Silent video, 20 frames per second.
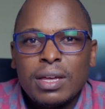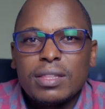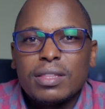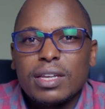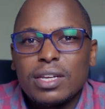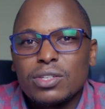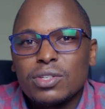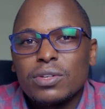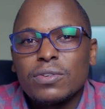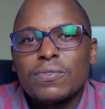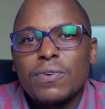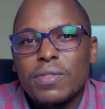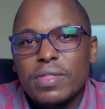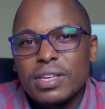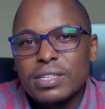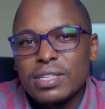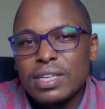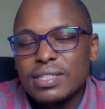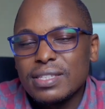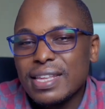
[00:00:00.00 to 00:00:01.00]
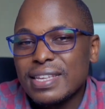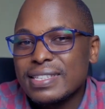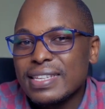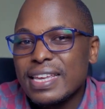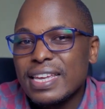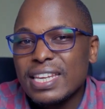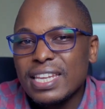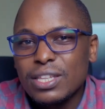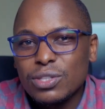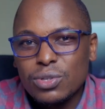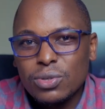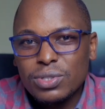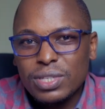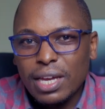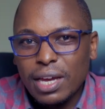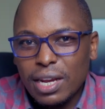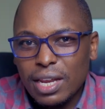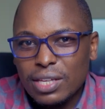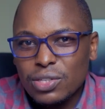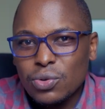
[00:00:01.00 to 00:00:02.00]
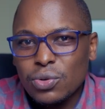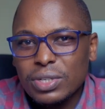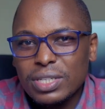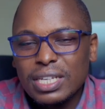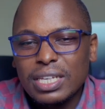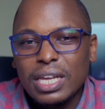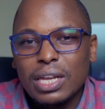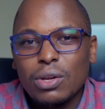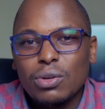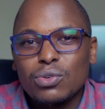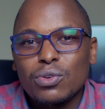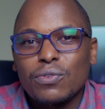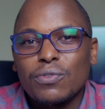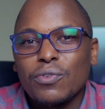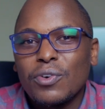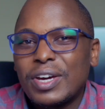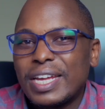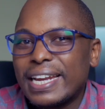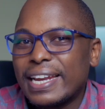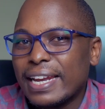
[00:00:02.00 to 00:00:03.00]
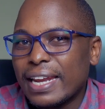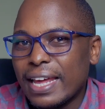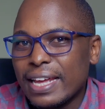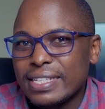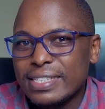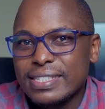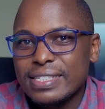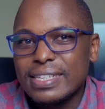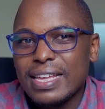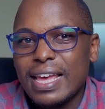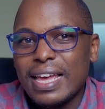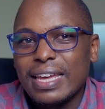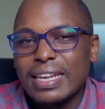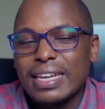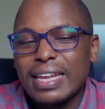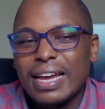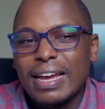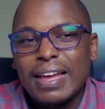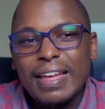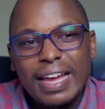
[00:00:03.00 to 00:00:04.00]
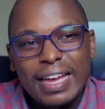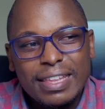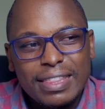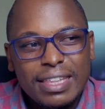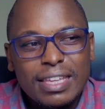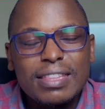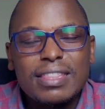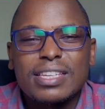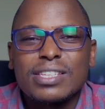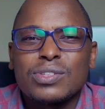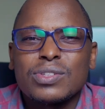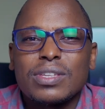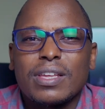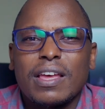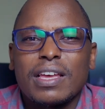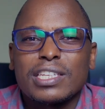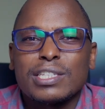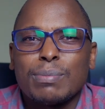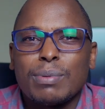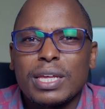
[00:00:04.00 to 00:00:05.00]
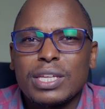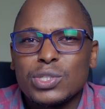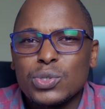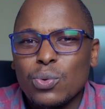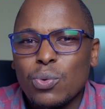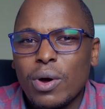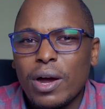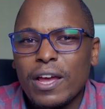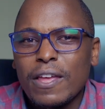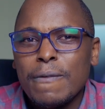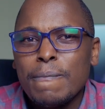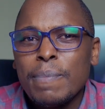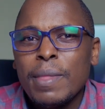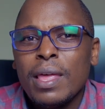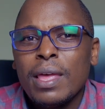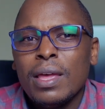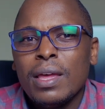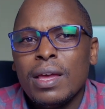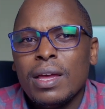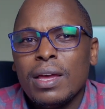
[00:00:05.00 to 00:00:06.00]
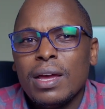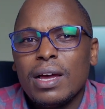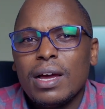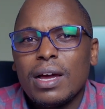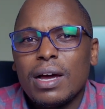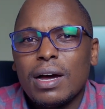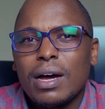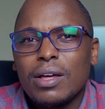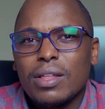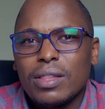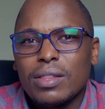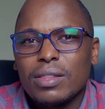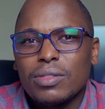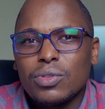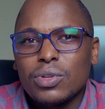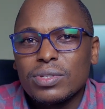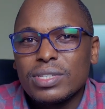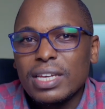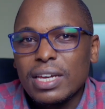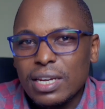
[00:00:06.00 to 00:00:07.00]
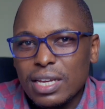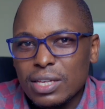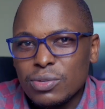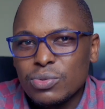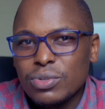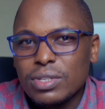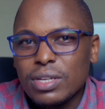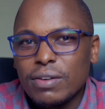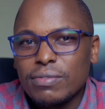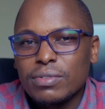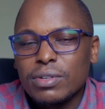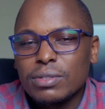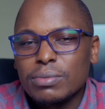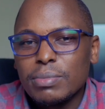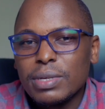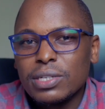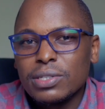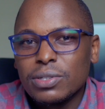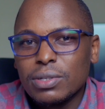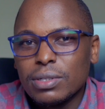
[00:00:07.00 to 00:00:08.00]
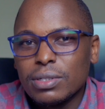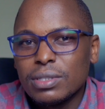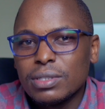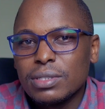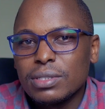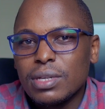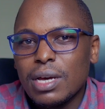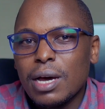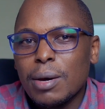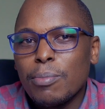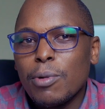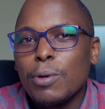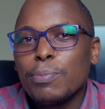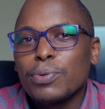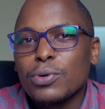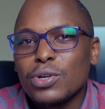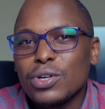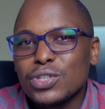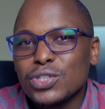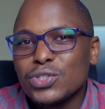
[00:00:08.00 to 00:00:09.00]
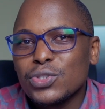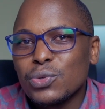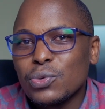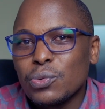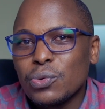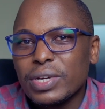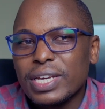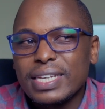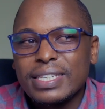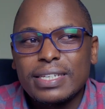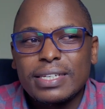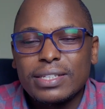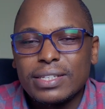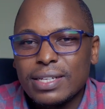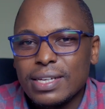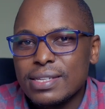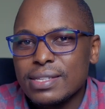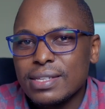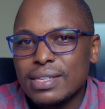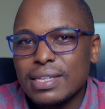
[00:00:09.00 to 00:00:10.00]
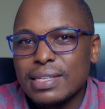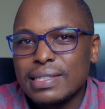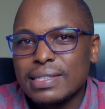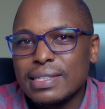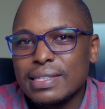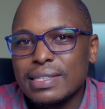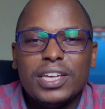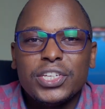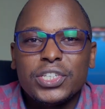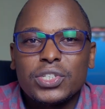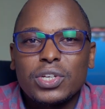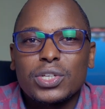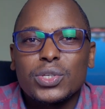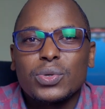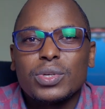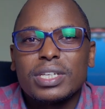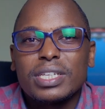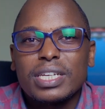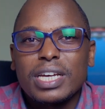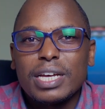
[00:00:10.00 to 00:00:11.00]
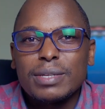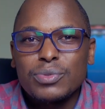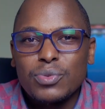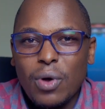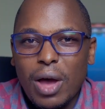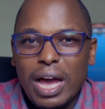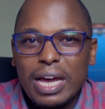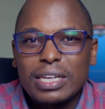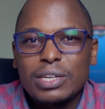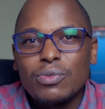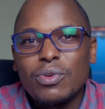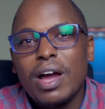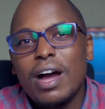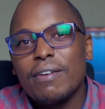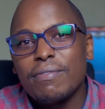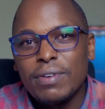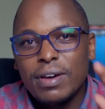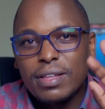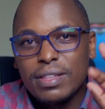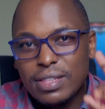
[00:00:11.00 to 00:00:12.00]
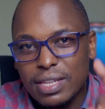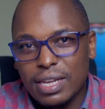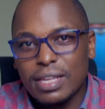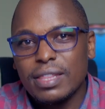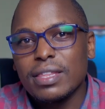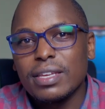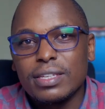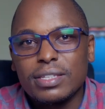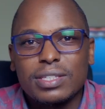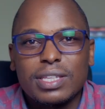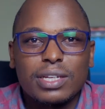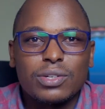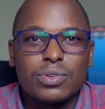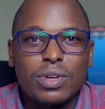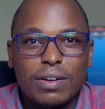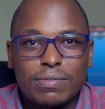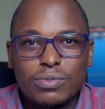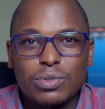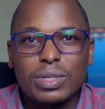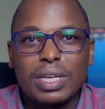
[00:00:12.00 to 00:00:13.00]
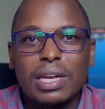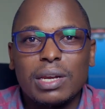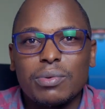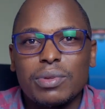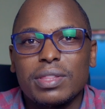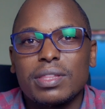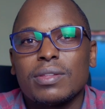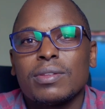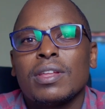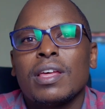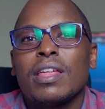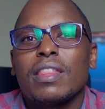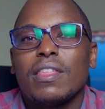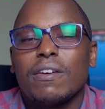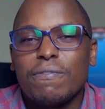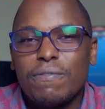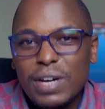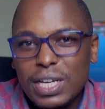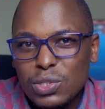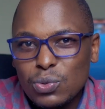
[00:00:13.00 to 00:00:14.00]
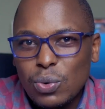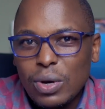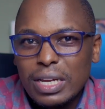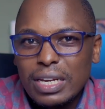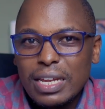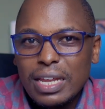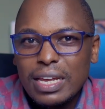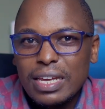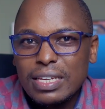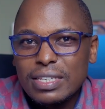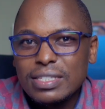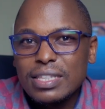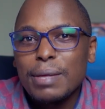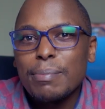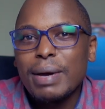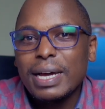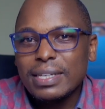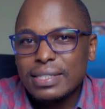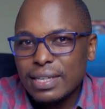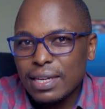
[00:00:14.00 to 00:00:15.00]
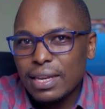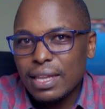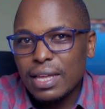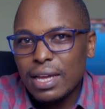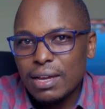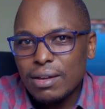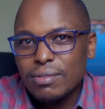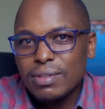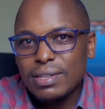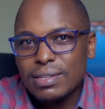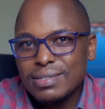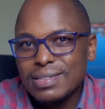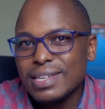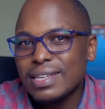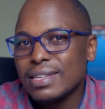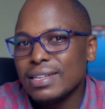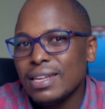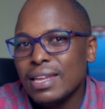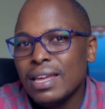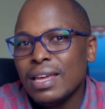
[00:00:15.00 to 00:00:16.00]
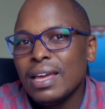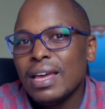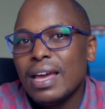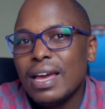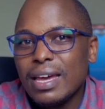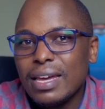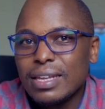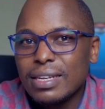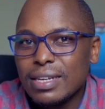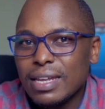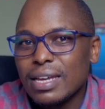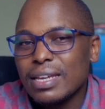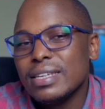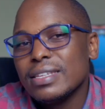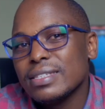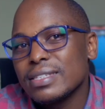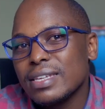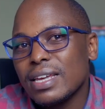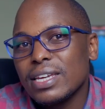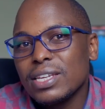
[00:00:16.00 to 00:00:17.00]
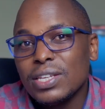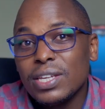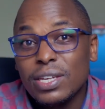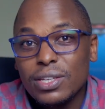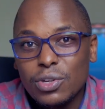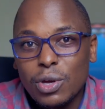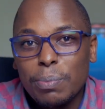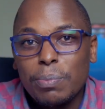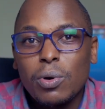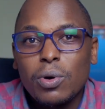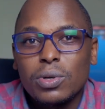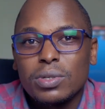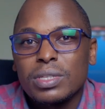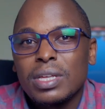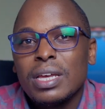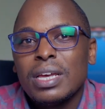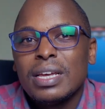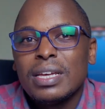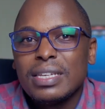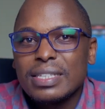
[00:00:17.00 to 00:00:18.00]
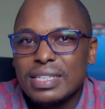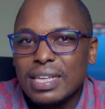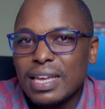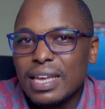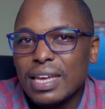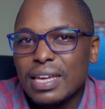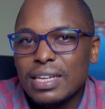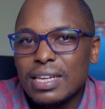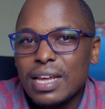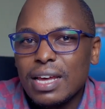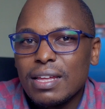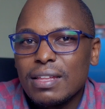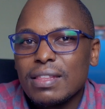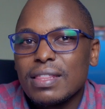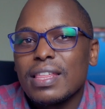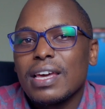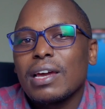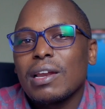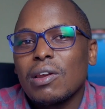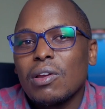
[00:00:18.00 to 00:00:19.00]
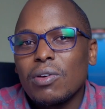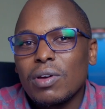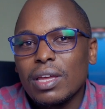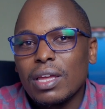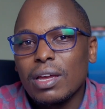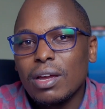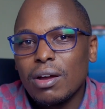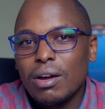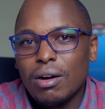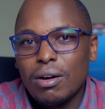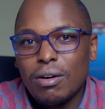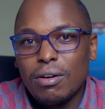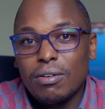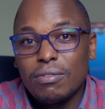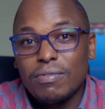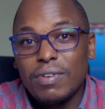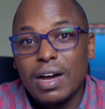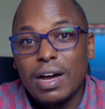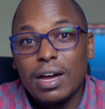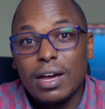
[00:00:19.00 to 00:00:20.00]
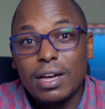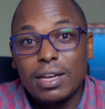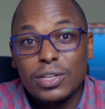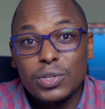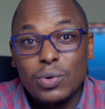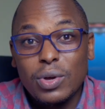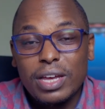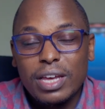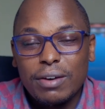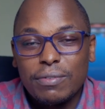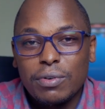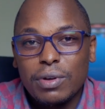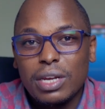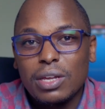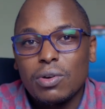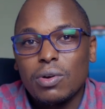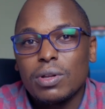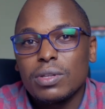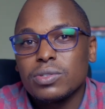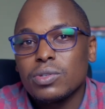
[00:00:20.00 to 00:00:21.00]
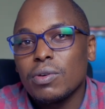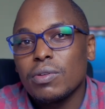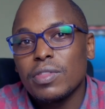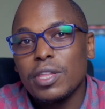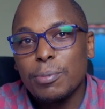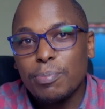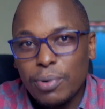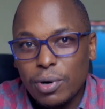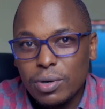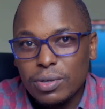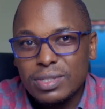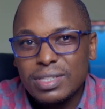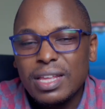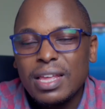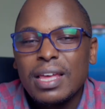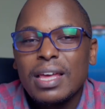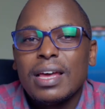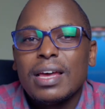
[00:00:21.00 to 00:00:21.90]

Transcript: The reason for this is the skin in those areas contain a lot of oil glands, and I think this explains why those areas which I've not mentioned are more prone to getting dry skins. In short, when it comes to acne, we have three things that we have to deal with. The first one is the bacteria on your skin and inside your pores. Second, the clogging of your hair follicles or the pores.